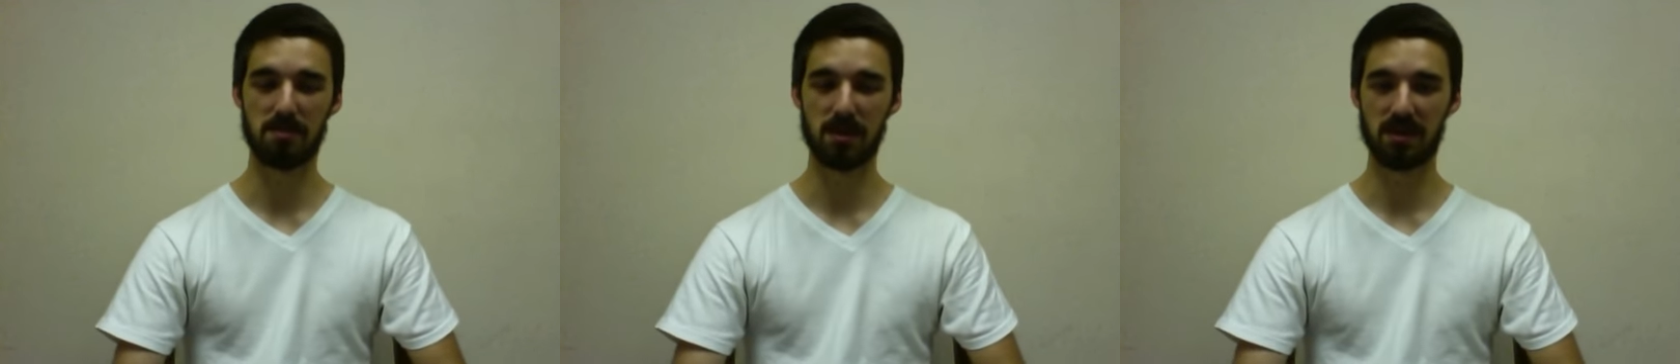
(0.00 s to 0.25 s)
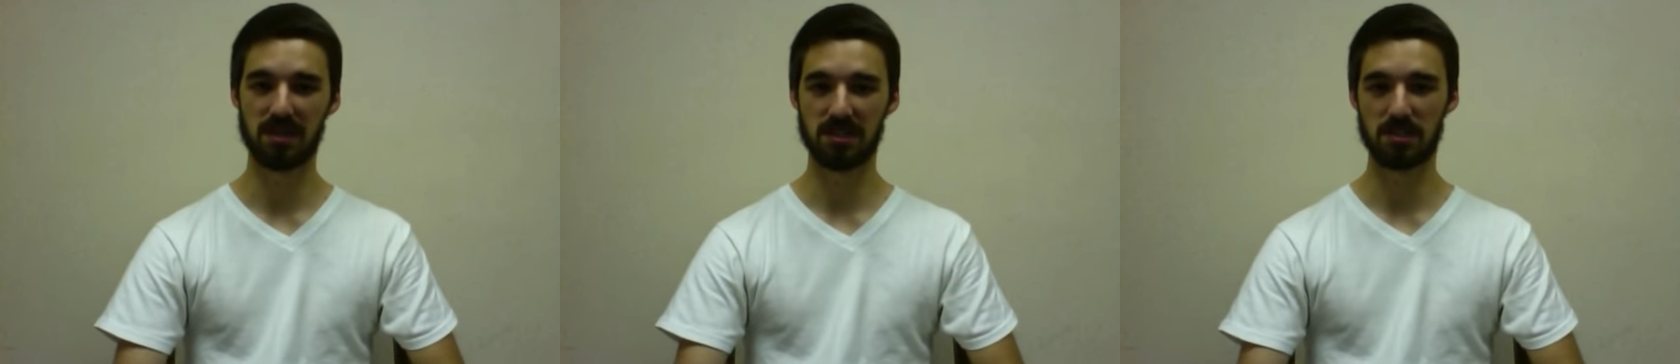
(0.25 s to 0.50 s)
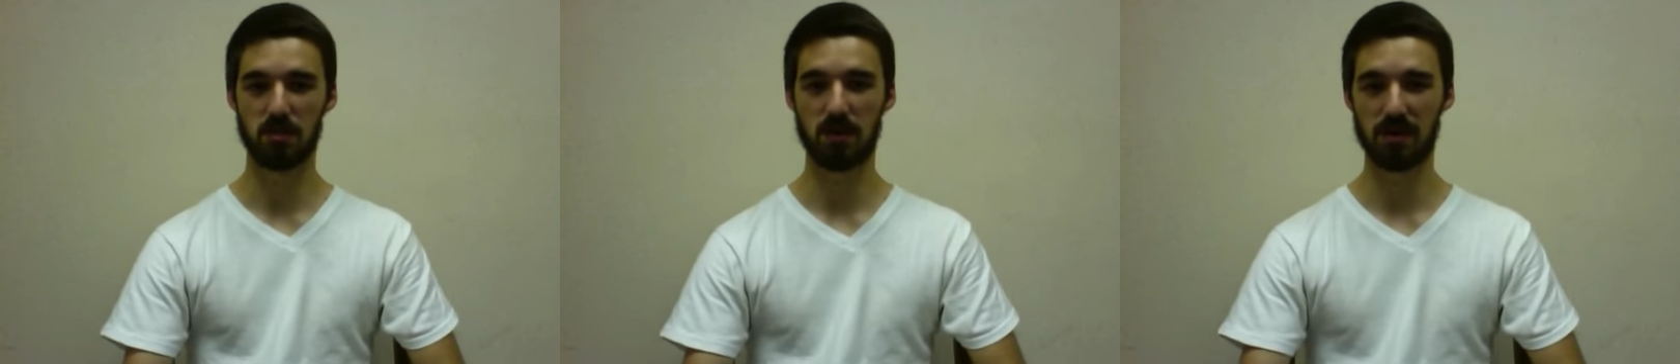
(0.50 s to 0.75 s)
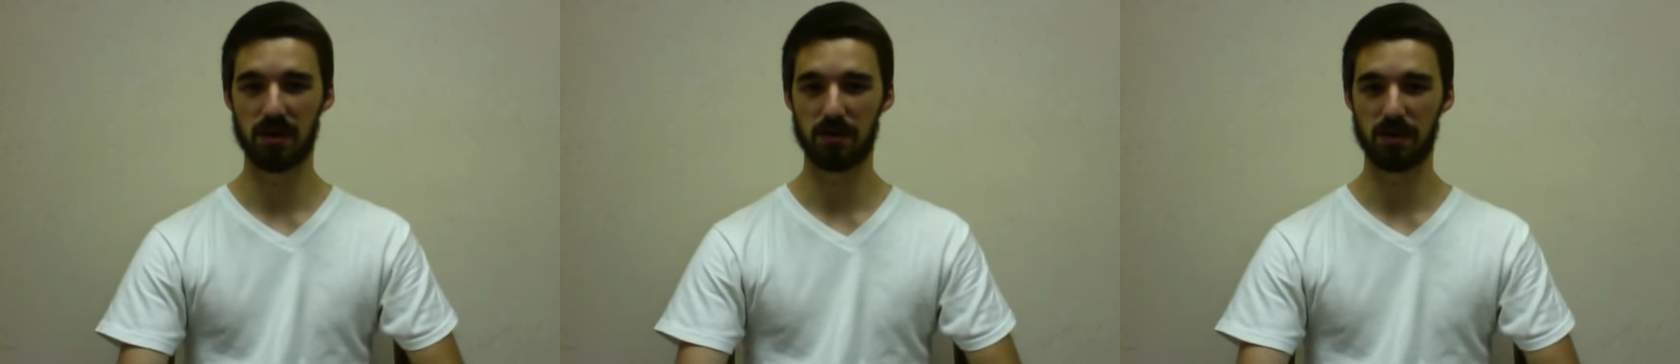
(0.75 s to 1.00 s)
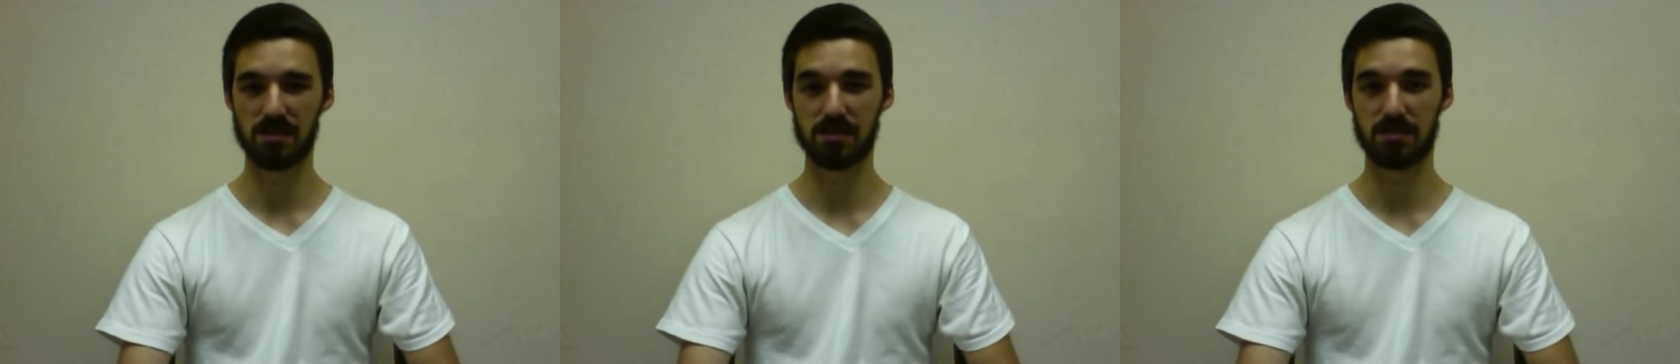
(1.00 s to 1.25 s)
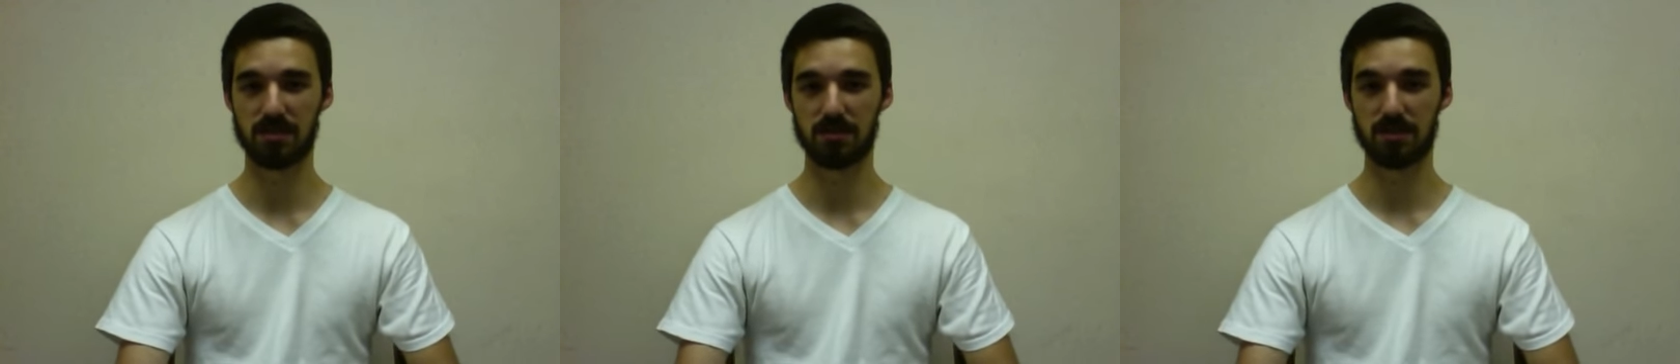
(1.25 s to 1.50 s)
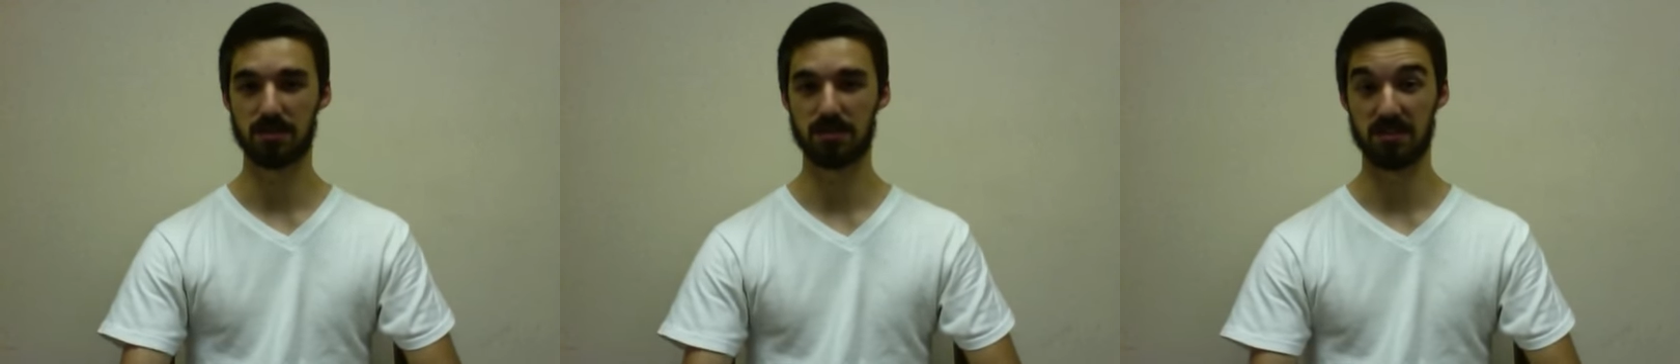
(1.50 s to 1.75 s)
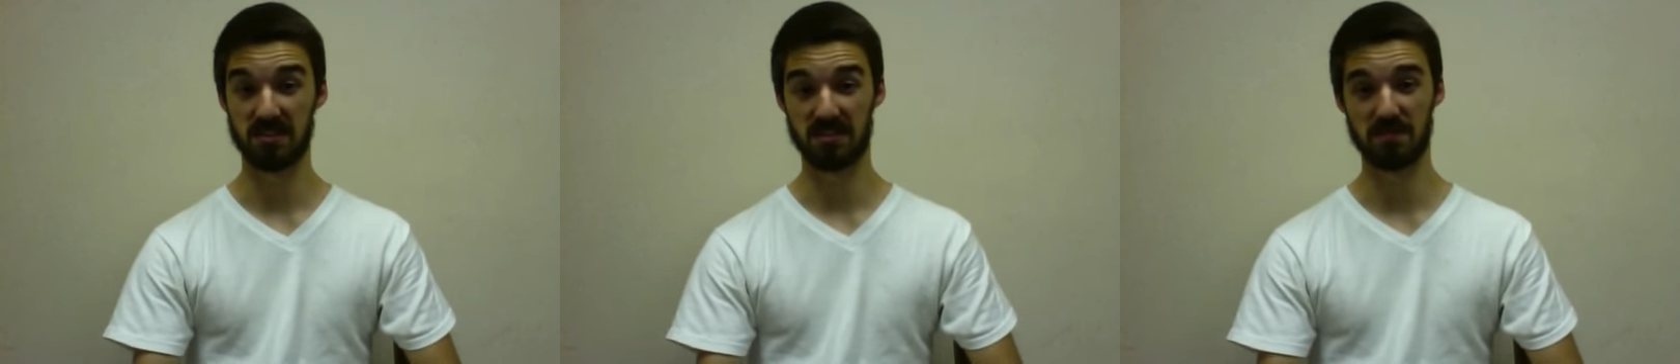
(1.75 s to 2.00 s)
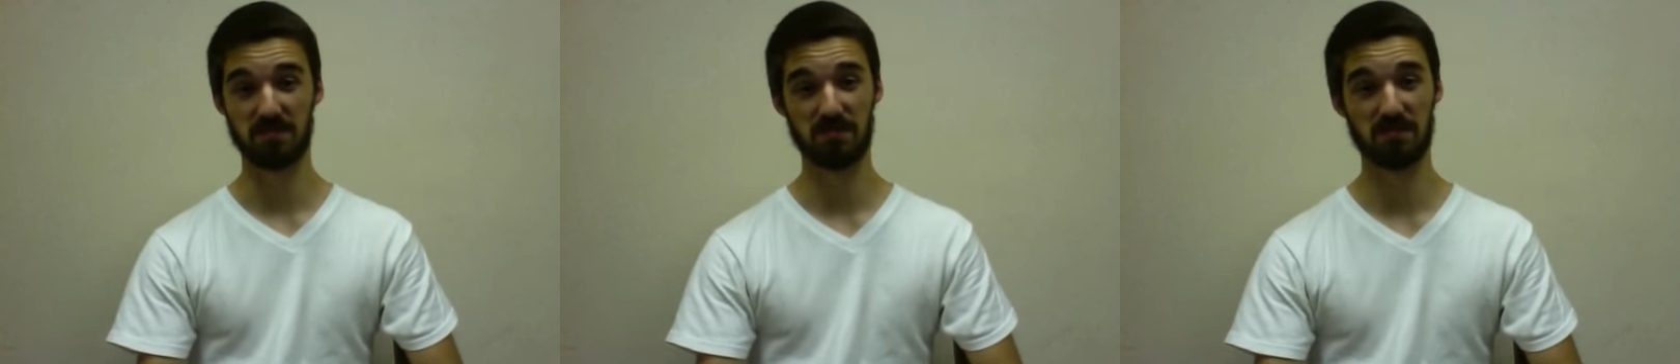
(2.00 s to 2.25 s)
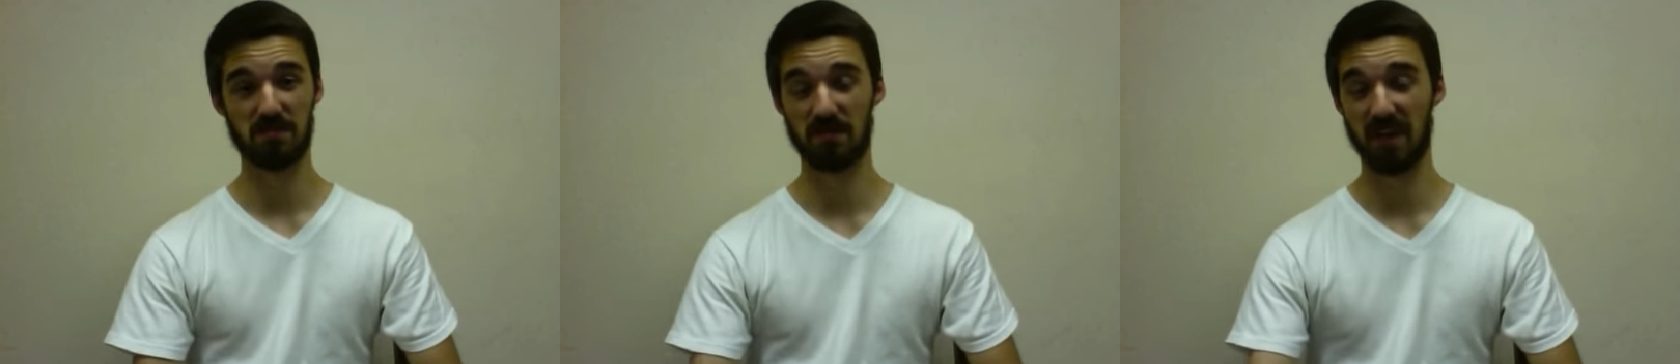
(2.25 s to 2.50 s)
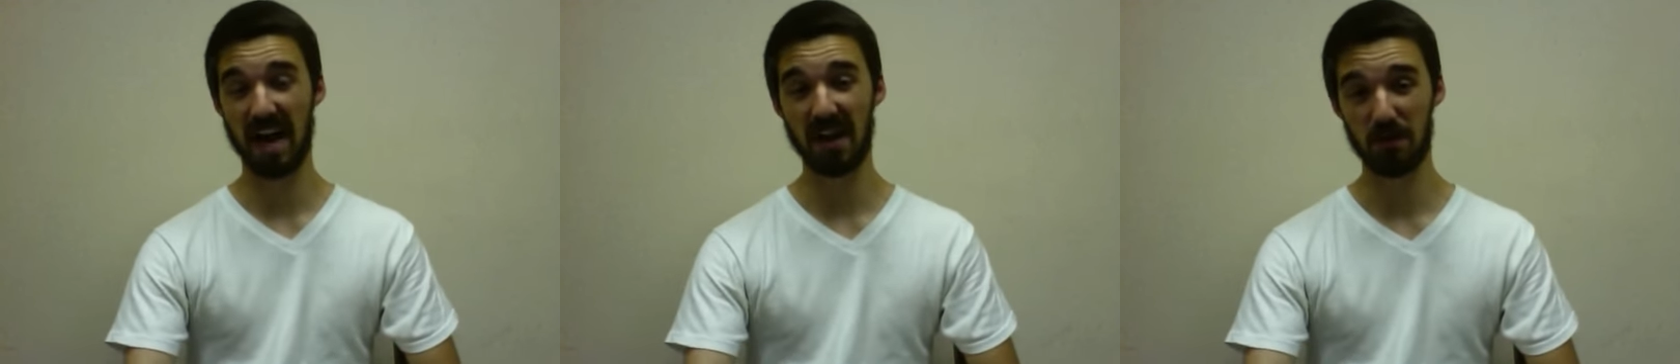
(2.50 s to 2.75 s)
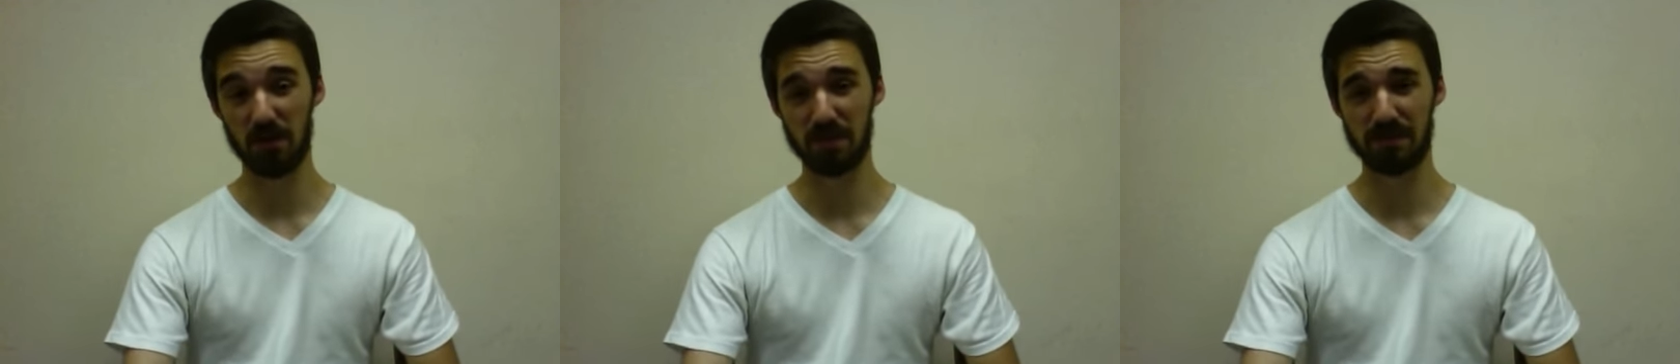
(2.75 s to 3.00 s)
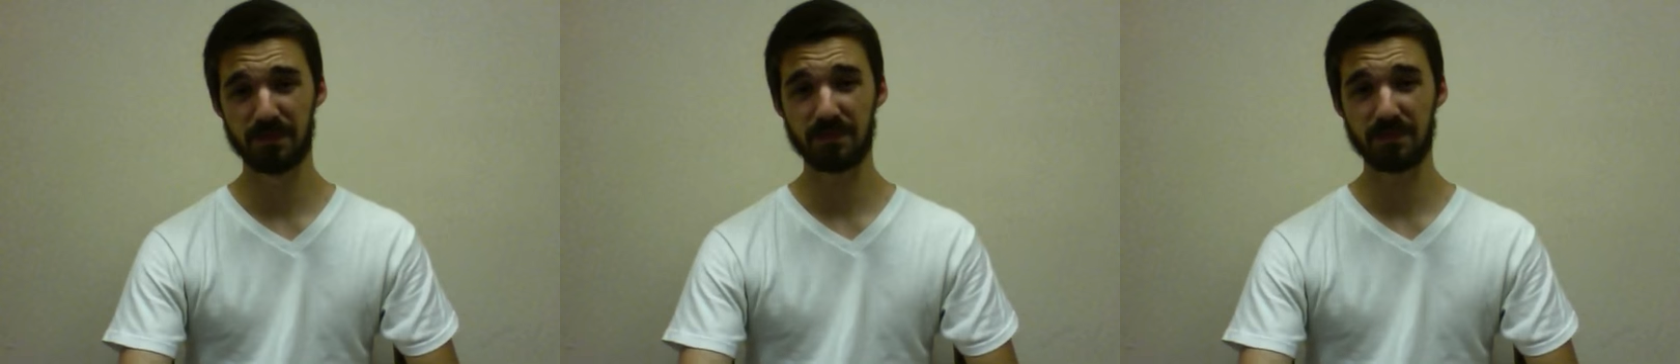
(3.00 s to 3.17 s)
building these quality relationships is vital.